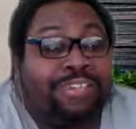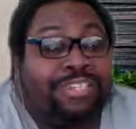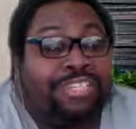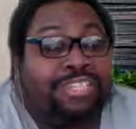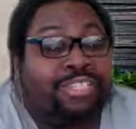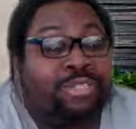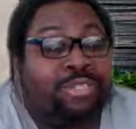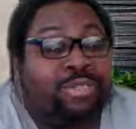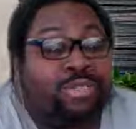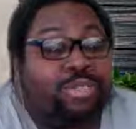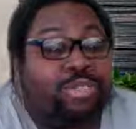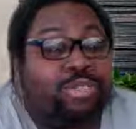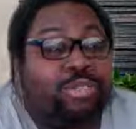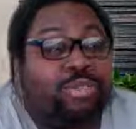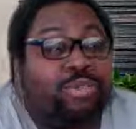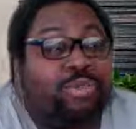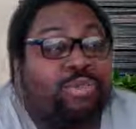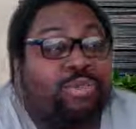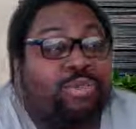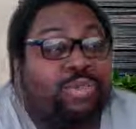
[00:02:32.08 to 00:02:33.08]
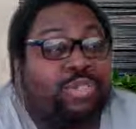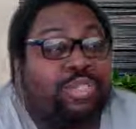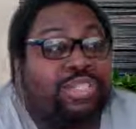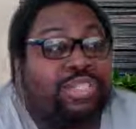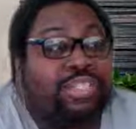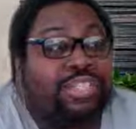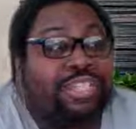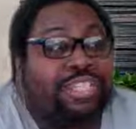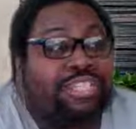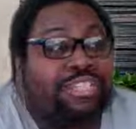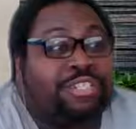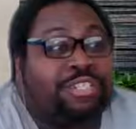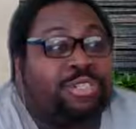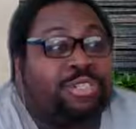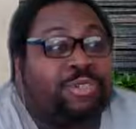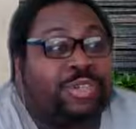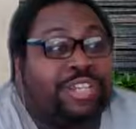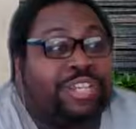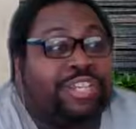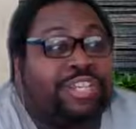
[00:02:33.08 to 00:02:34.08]
So they should have
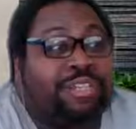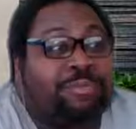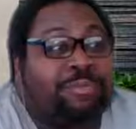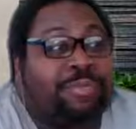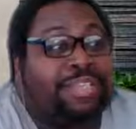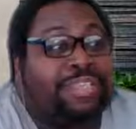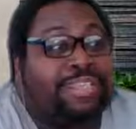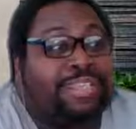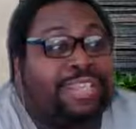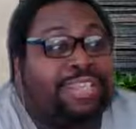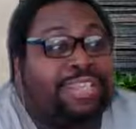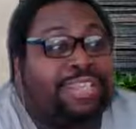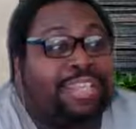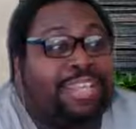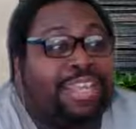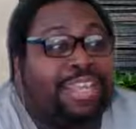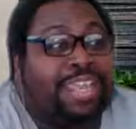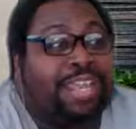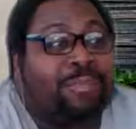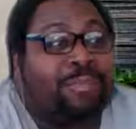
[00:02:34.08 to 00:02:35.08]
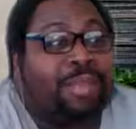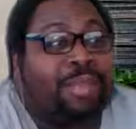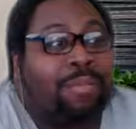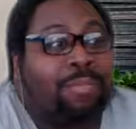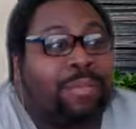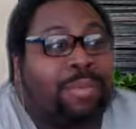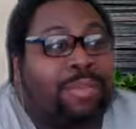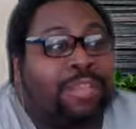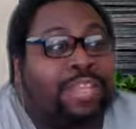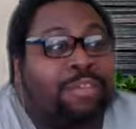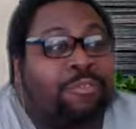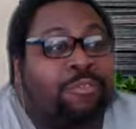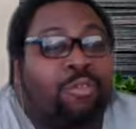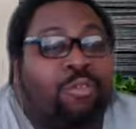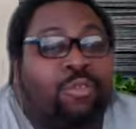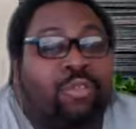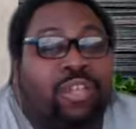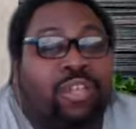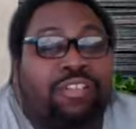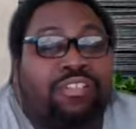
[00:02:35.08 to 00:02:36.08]
treated him like that, in my opinion. Like
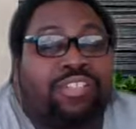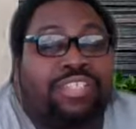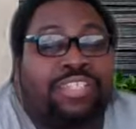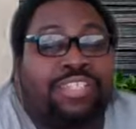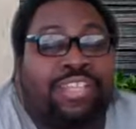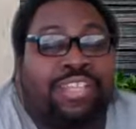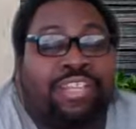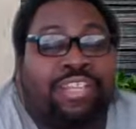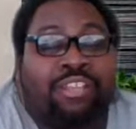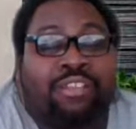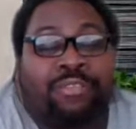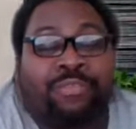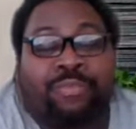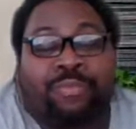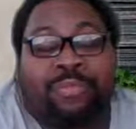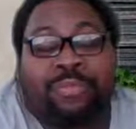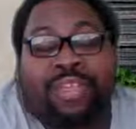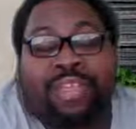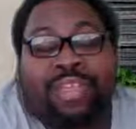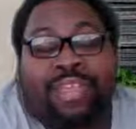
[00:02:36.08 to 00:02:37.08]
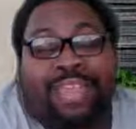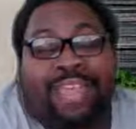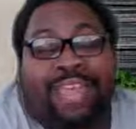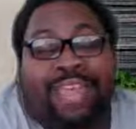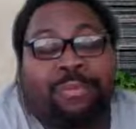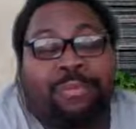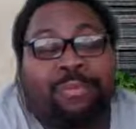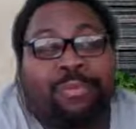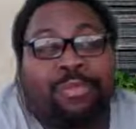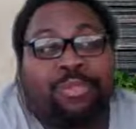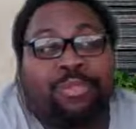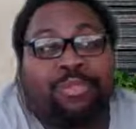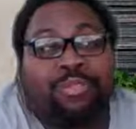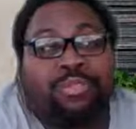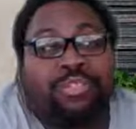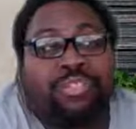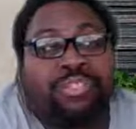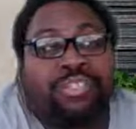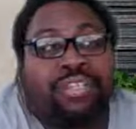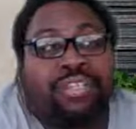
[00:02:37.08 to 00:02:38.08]
Road Dogg said, if Adam
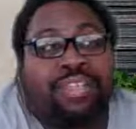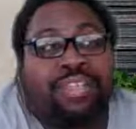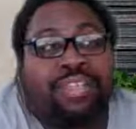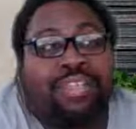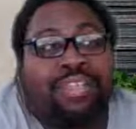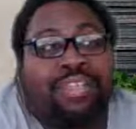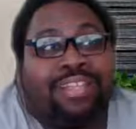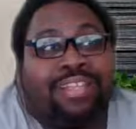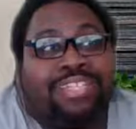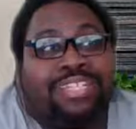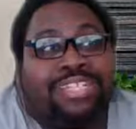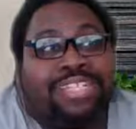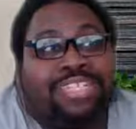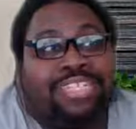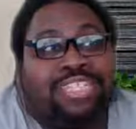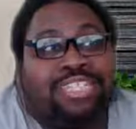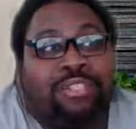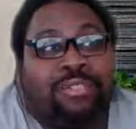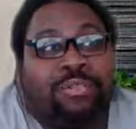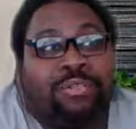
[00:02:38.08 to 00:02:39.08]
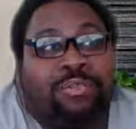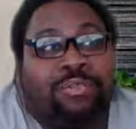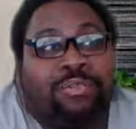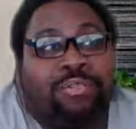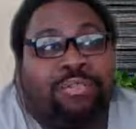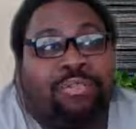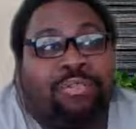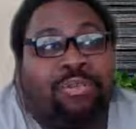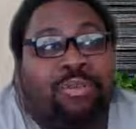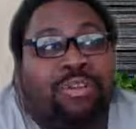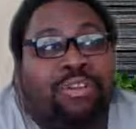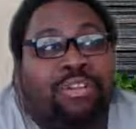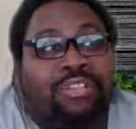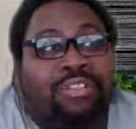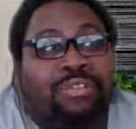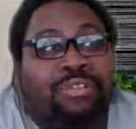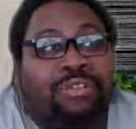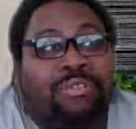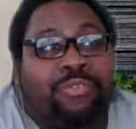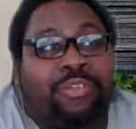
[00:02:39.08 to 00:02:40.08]
Cole's 6'2",
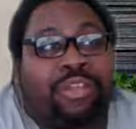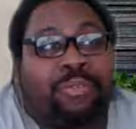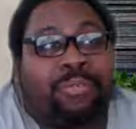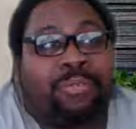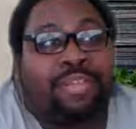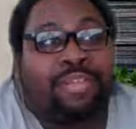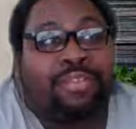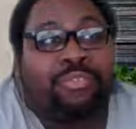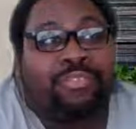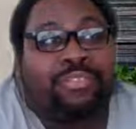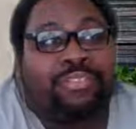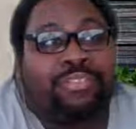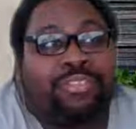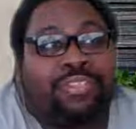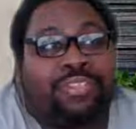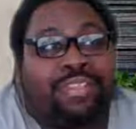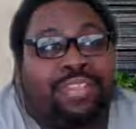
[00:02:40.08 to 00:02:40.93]
235 pounds,